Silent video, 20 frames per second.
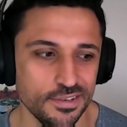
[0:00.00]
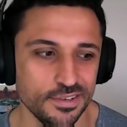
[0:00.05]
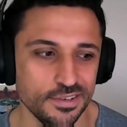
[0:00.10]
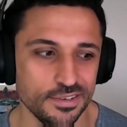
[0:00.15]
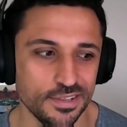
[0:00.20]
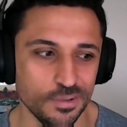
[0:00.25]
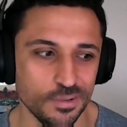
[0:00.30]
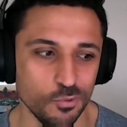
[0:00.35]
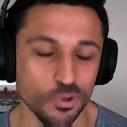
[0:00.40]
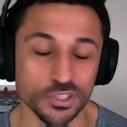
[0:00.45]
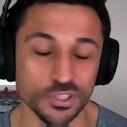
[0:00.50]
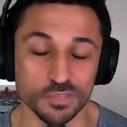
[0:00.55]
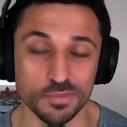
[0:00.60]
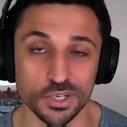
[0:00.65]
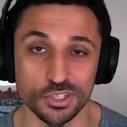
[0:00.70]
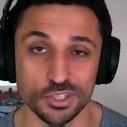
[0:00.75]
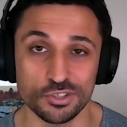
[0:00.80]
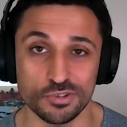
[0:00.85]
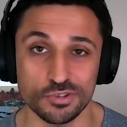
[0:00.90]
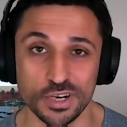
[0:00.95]
there wasn't
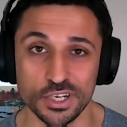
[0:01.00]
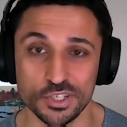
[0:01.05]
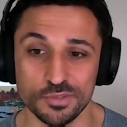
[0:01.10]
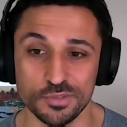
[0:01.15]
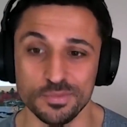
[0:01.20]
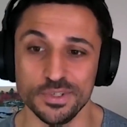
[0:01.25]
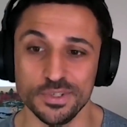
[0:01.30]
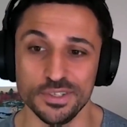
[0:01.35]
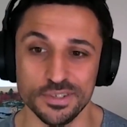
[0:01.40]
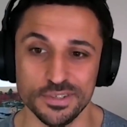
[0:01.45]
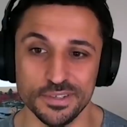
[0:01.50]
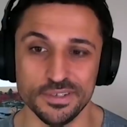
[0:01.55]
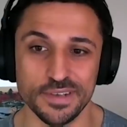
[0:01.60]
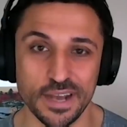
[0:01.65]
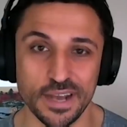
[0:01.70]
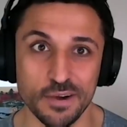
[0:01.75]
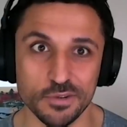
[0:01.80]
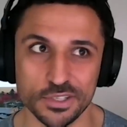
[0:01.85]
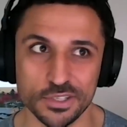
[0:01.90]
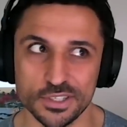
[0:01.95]
much trash, but
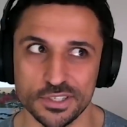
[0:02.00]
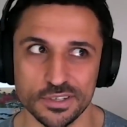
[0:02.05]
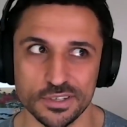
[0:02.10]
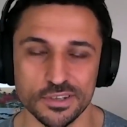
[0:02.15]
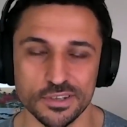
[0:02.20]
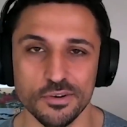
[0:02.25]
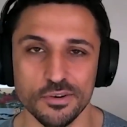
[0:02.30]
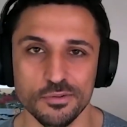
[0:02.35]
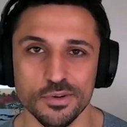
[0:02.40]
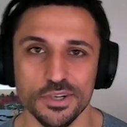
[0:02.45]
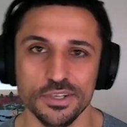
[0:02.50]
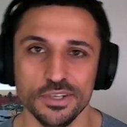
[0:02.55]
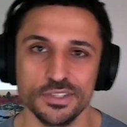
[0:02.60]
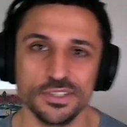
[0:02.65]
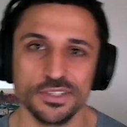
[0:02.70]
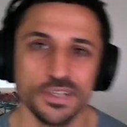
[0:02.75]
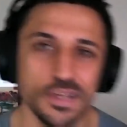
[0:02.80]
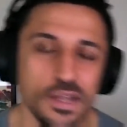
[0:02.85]
now it's a lot worse.